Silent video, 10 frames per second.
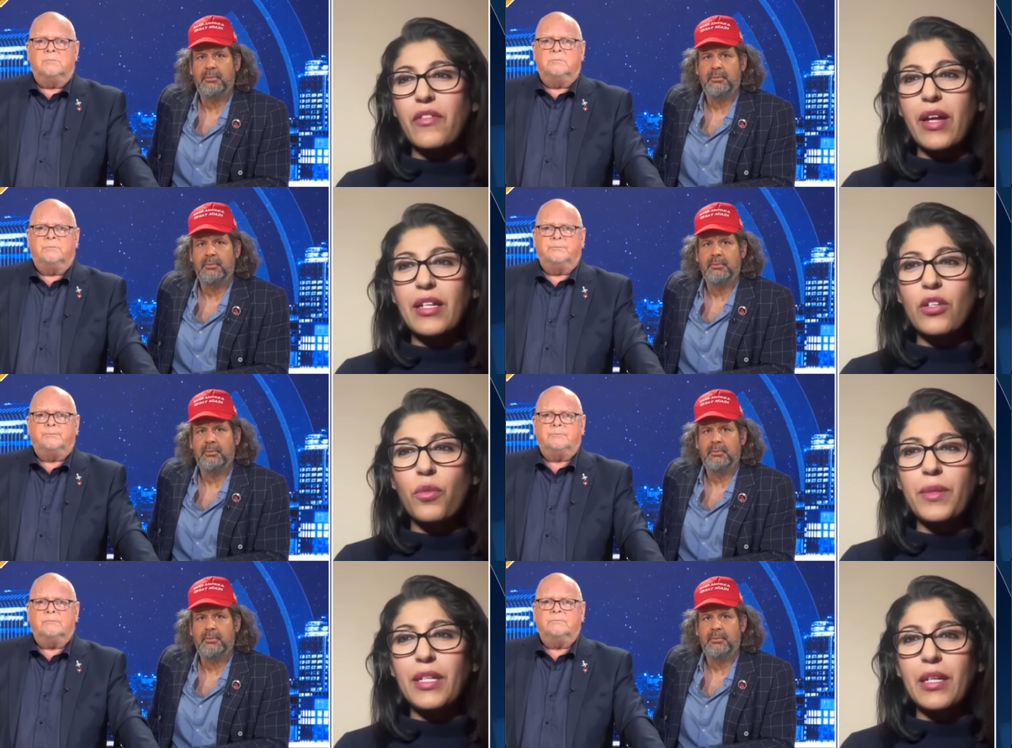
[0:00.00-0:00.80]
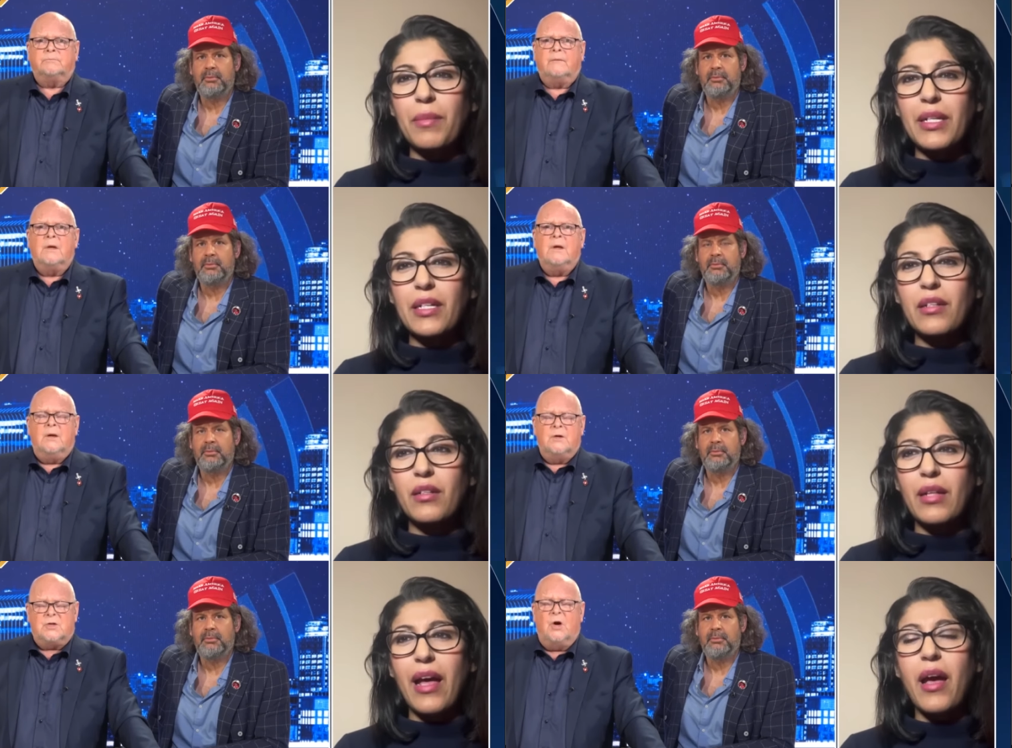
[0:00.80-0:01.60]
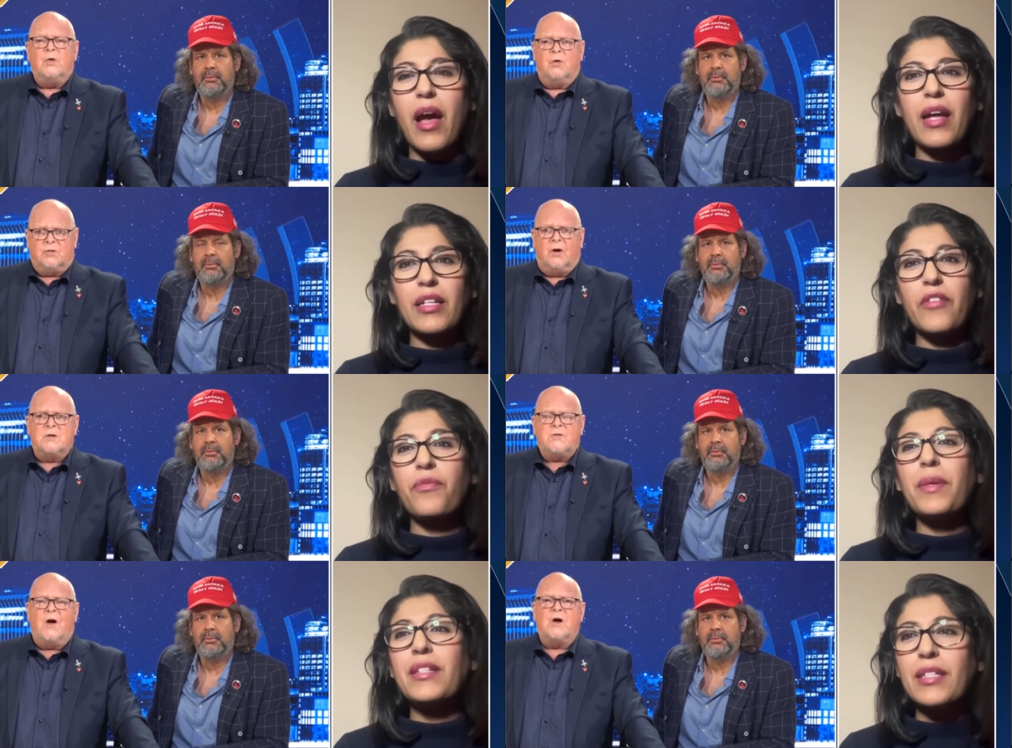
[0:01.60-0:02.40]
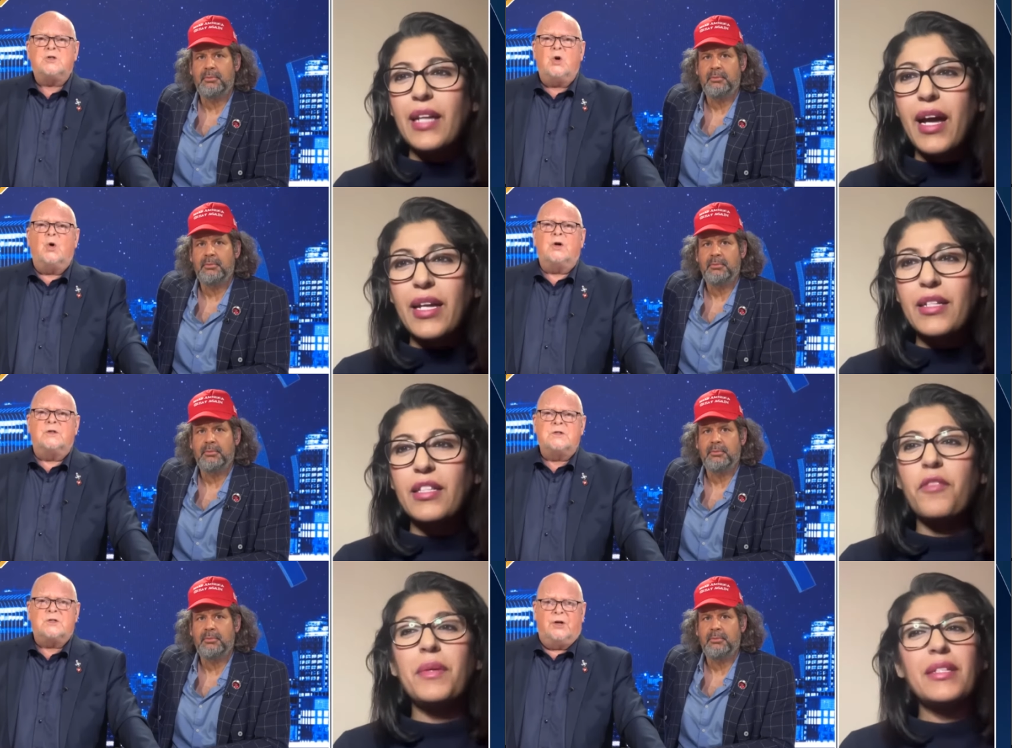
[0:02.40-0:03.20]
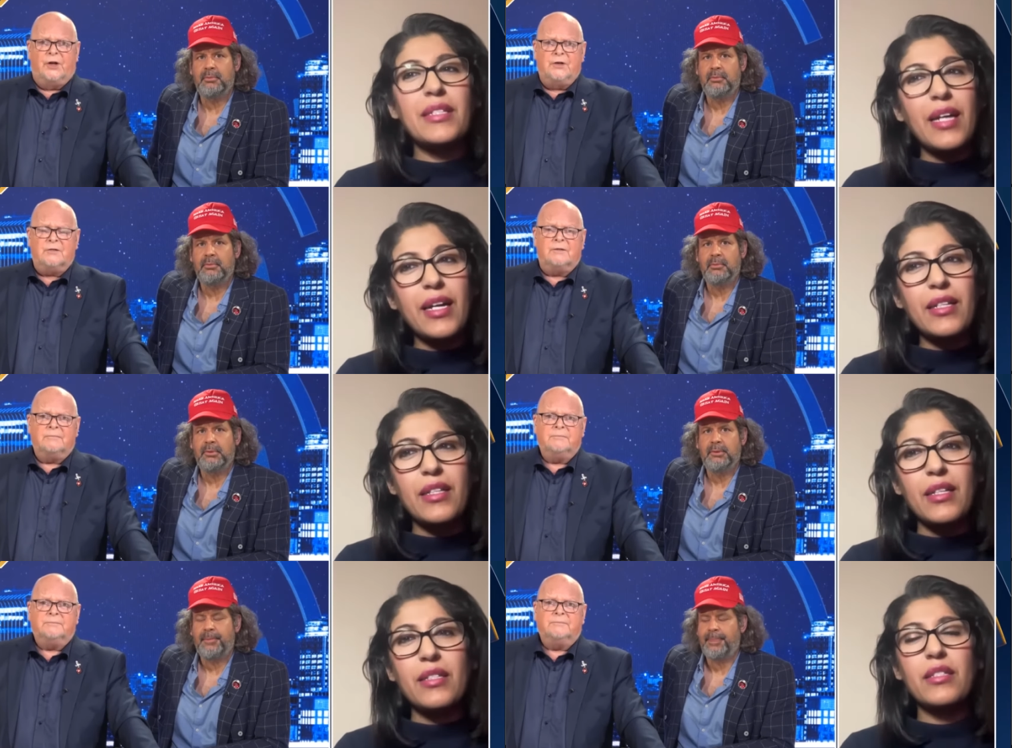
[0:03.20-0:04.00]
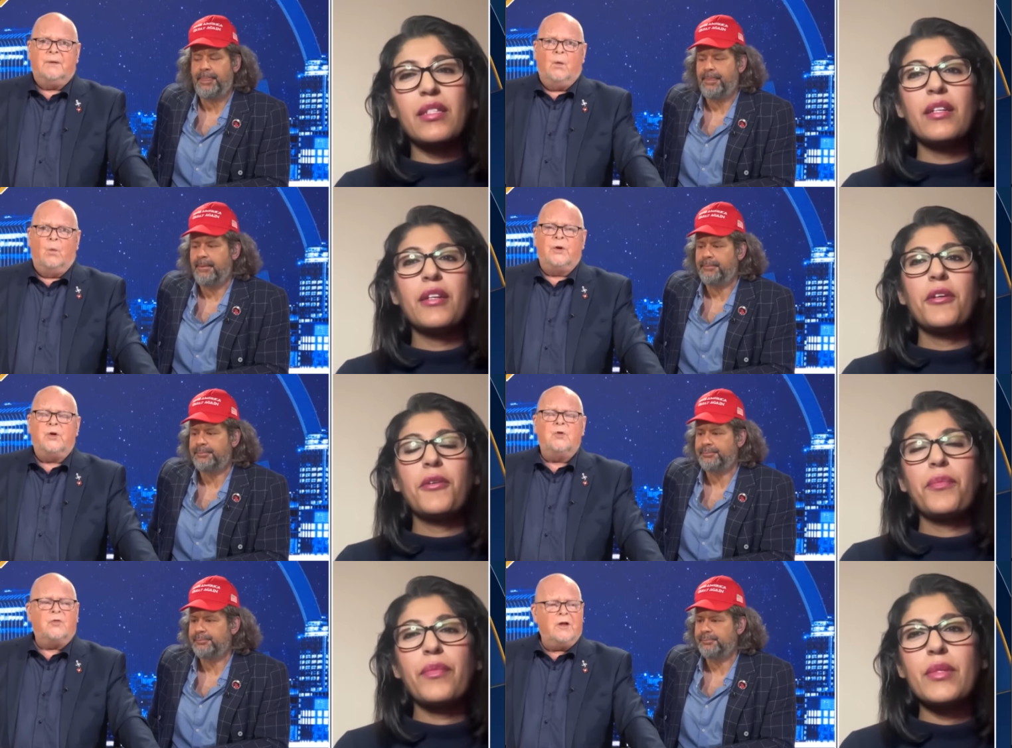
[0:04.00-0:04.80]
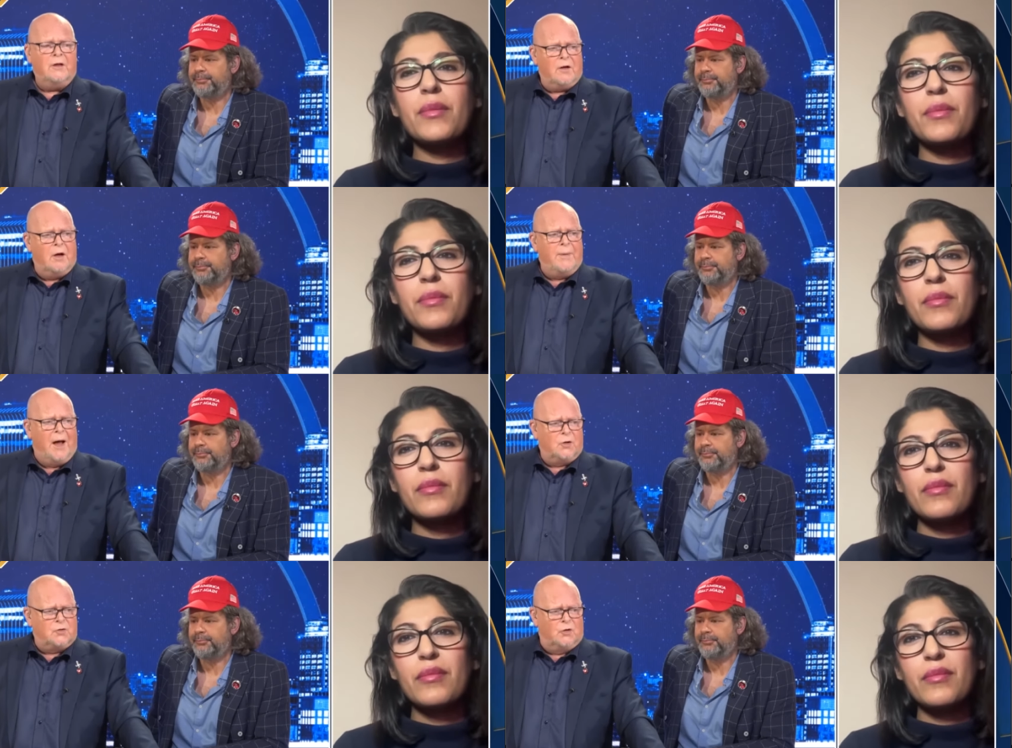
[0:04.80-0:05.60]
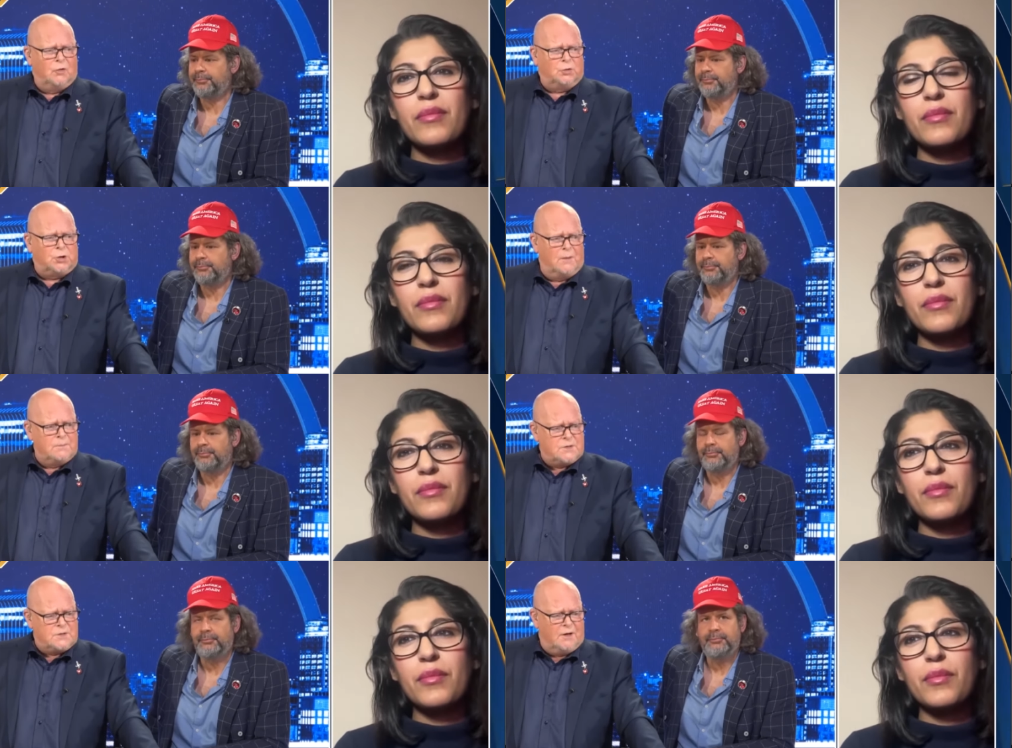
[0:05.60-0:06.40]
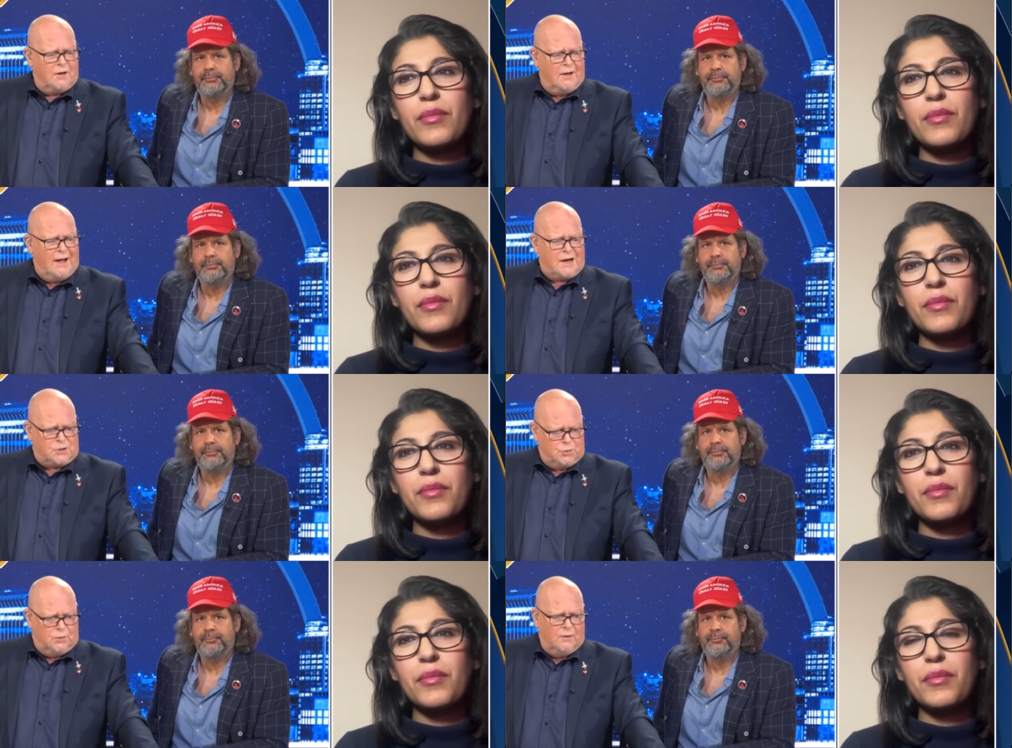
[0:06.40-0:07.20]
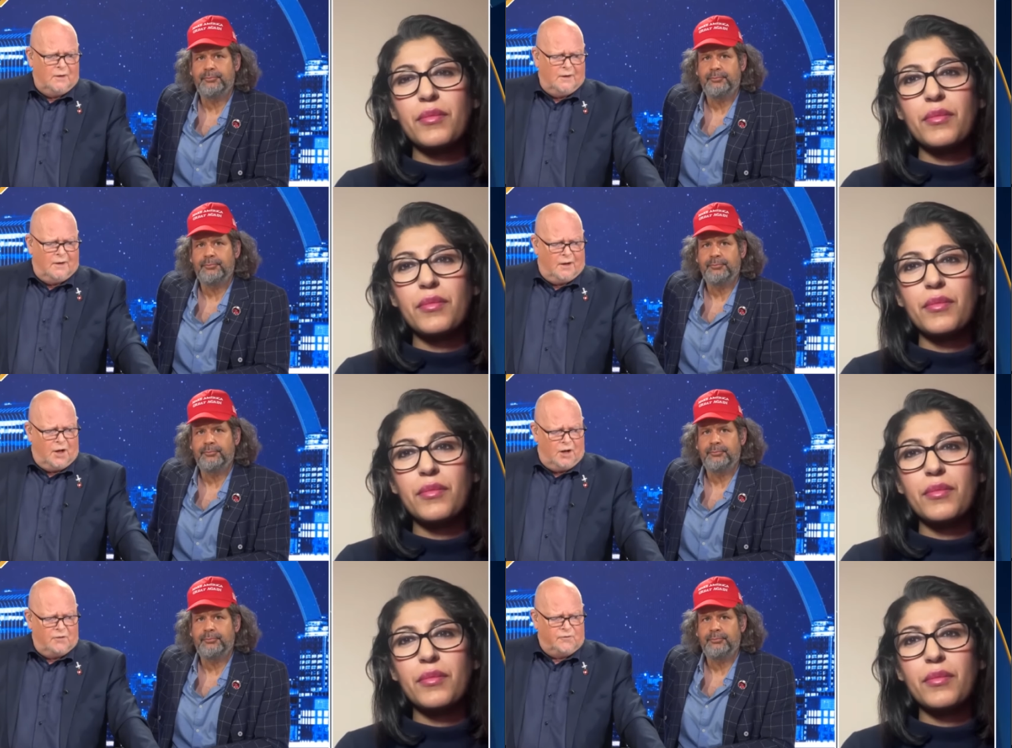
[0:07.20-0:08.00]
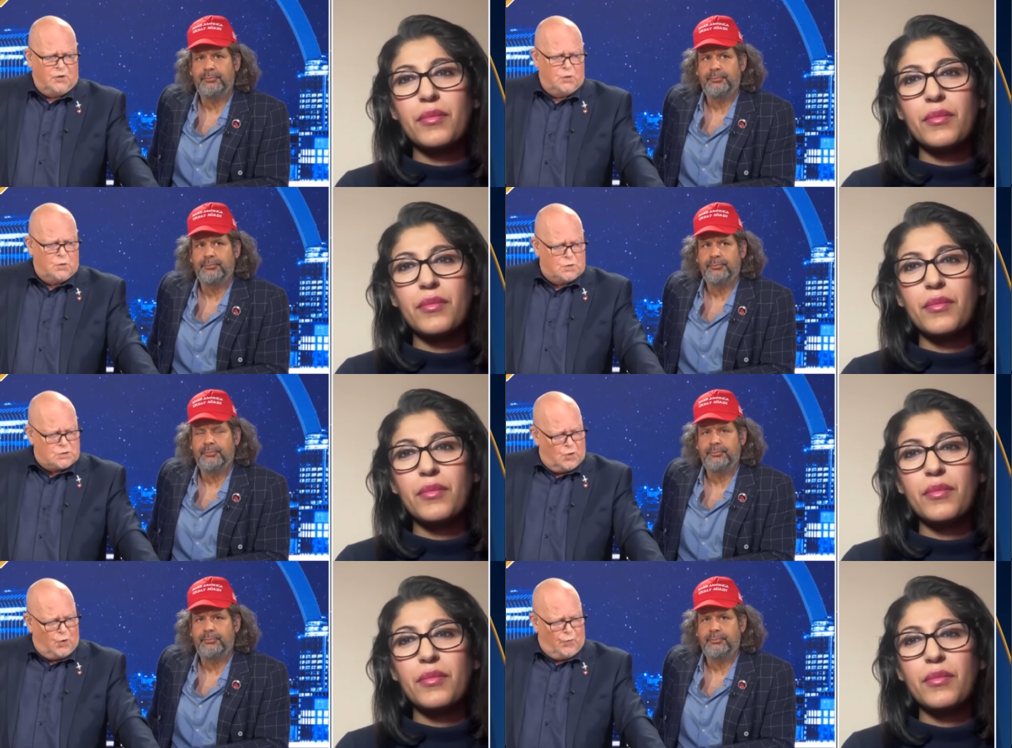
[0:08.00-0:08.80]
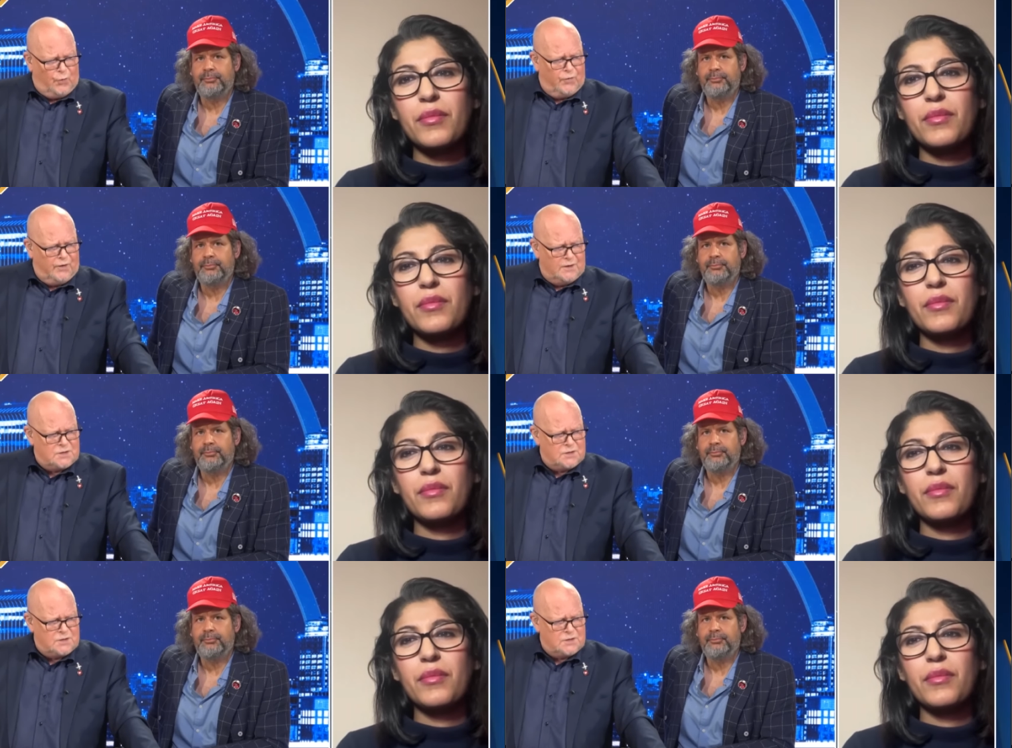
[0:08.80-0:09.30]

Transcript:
Speaker 1: They've ended up needing medical care. So, so as far as denied, you're concerned,
Speaker 2: what do you think about Donald Trump's uh, actual uh, views on the